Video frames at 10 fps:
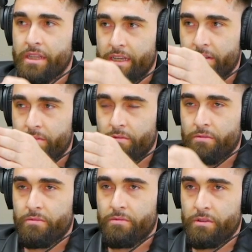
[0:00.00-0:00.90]
and then
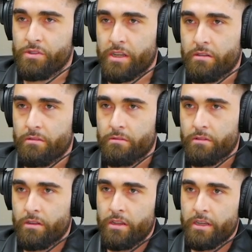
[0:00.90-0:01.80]
it was like
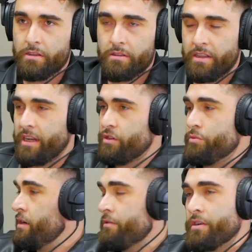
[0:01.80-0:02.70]
click, and then I just
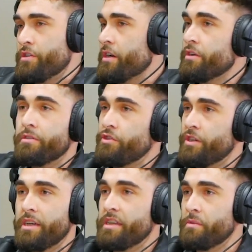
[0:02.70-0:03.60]
went over and started doing
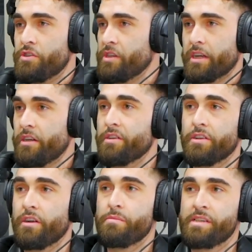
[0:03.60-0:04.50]
shit as much as I could. You
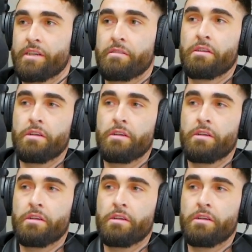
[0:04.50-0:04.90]
know what I'm saying?